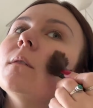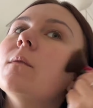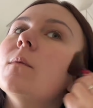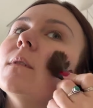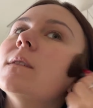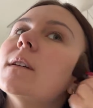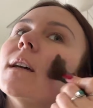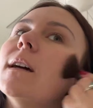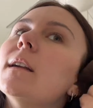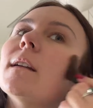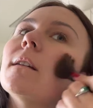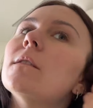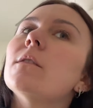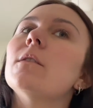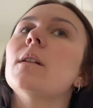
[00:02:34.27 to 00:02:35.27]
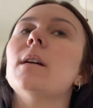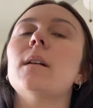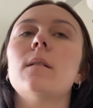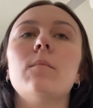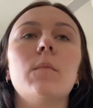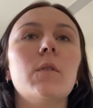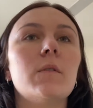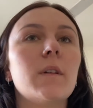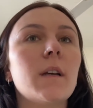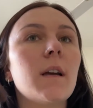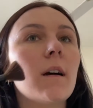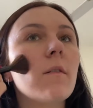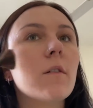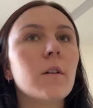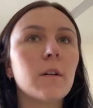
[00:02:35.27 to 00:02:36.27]
Once again, because they're mostly
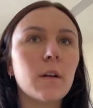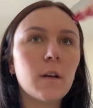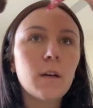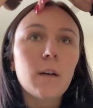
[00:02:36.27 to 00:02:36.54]
covered.